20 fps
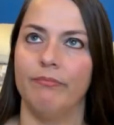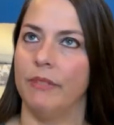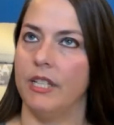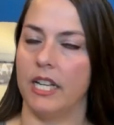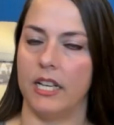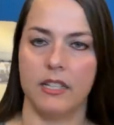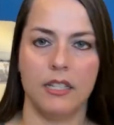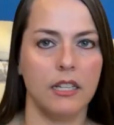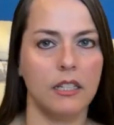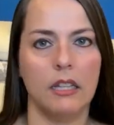
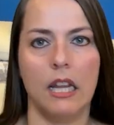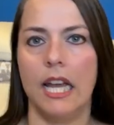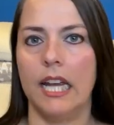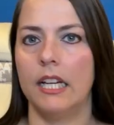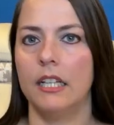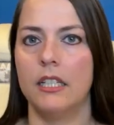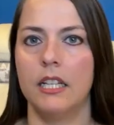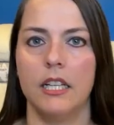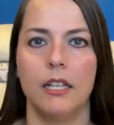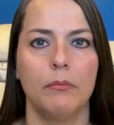doesn't
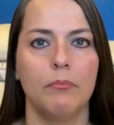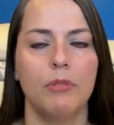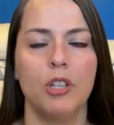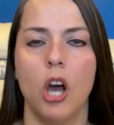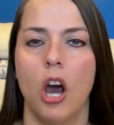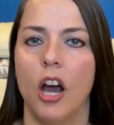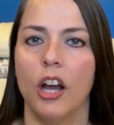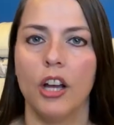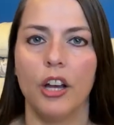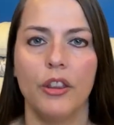like to
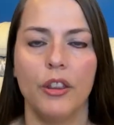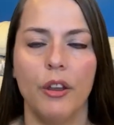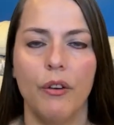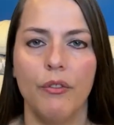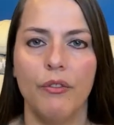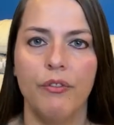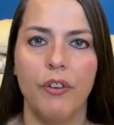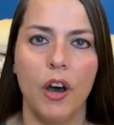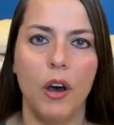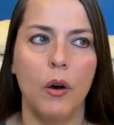talk on the
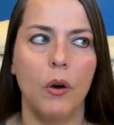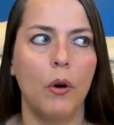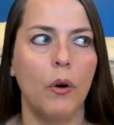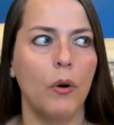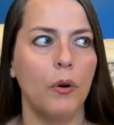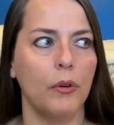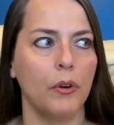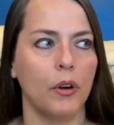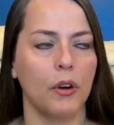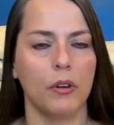
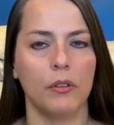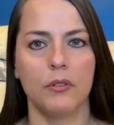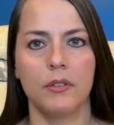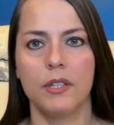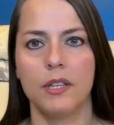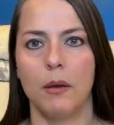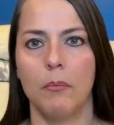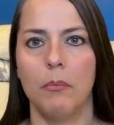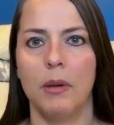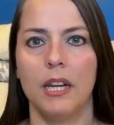phone or
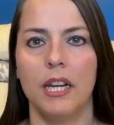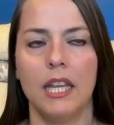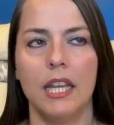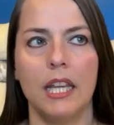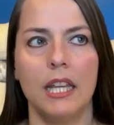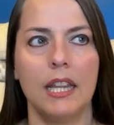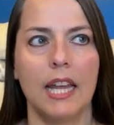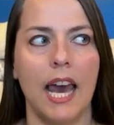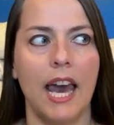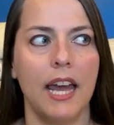somebody
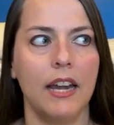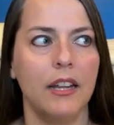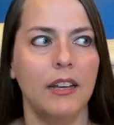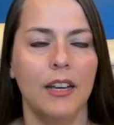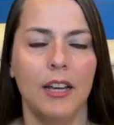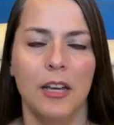that